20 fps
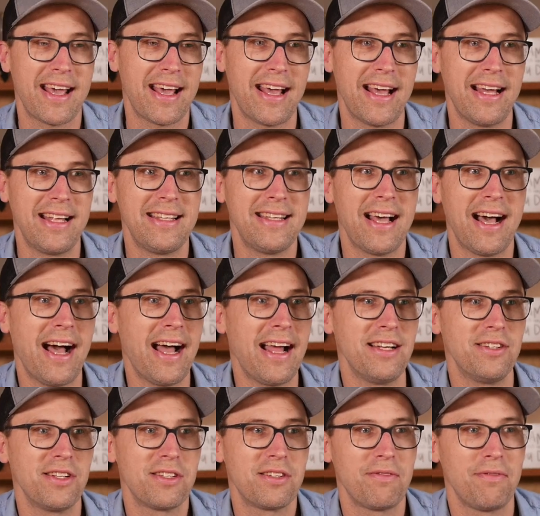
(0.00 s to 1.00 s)
and I
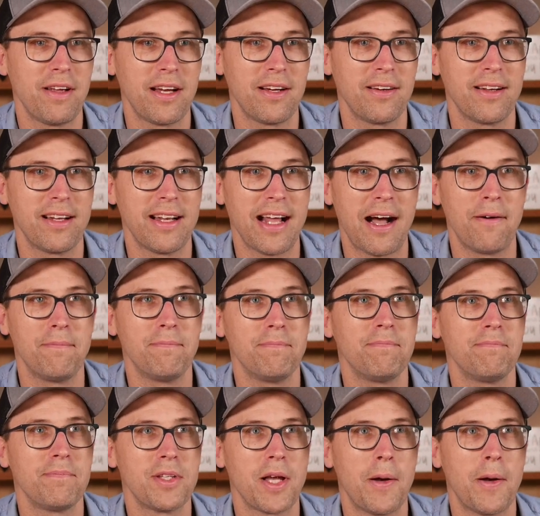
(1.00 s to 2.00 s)
just figured it out.
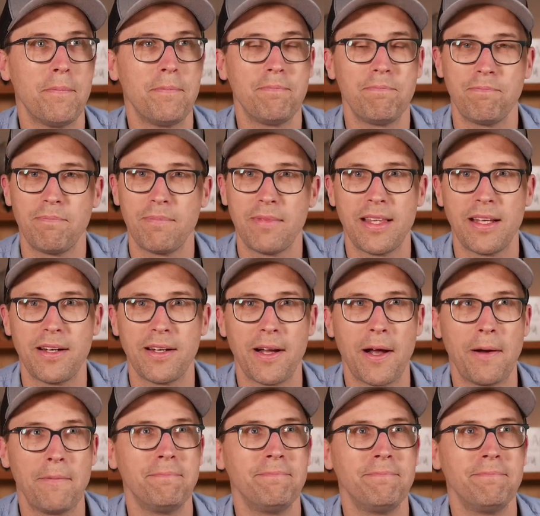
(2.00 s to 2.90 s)
So there you go.